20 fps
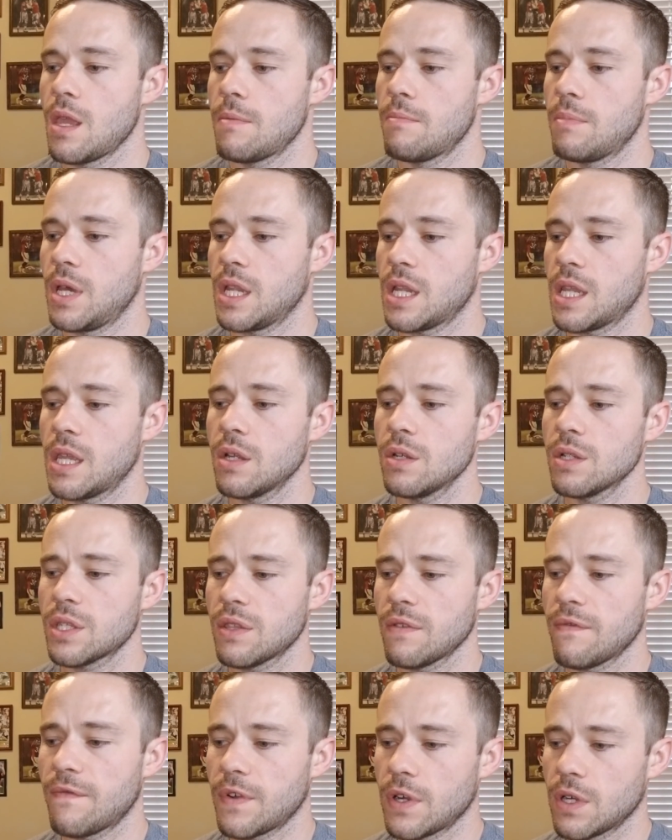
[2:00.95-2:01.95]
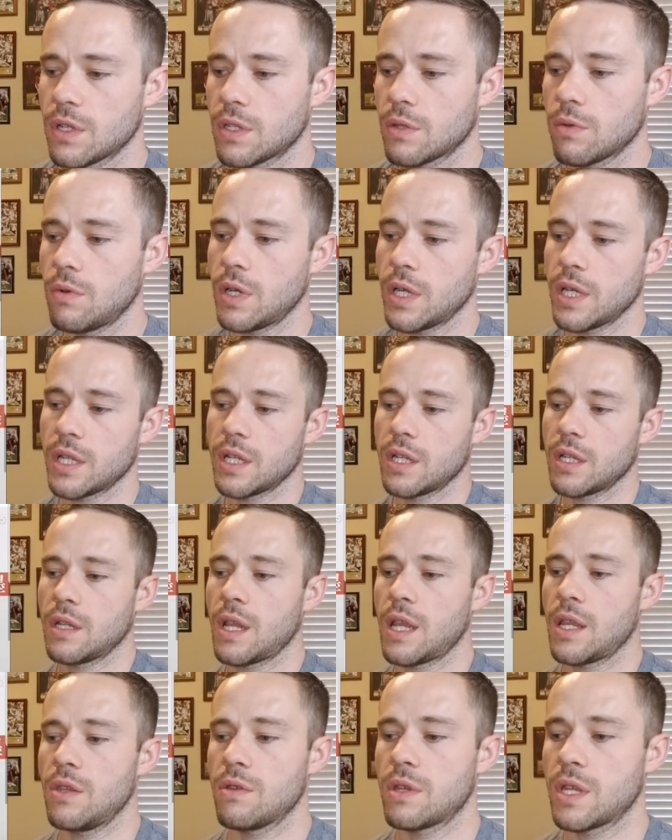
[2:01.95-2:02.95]
But here's the first one. And
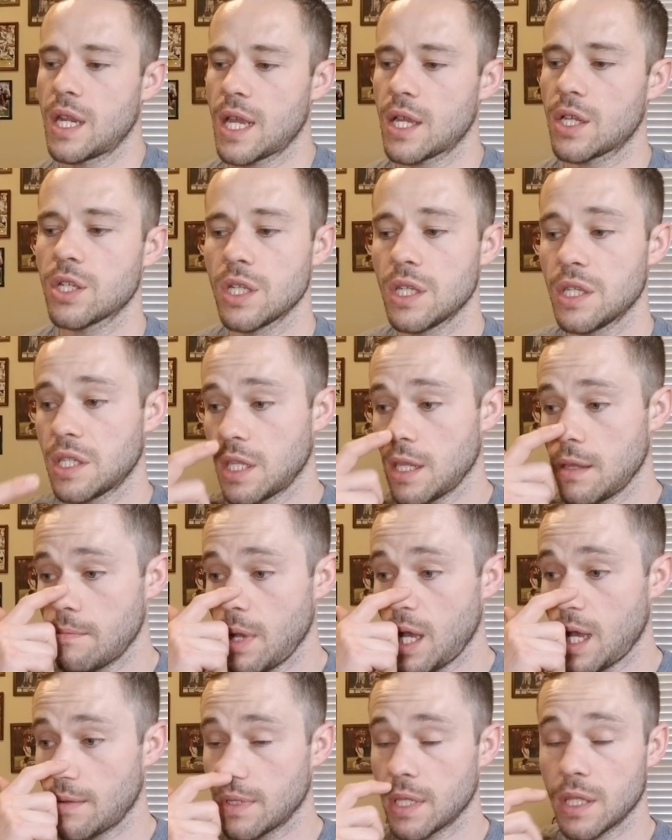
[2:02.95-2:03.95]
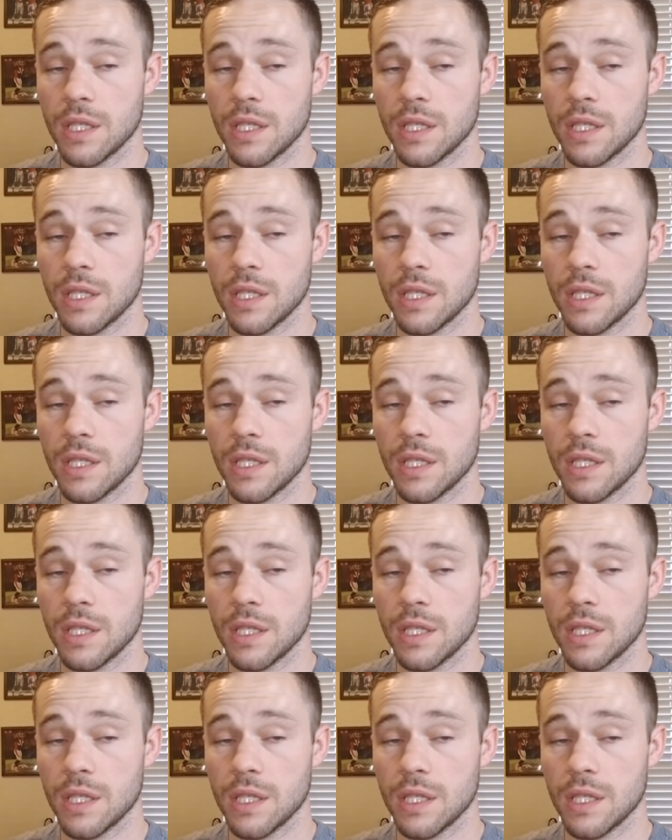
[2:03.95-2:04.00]
you can actually see Bobby.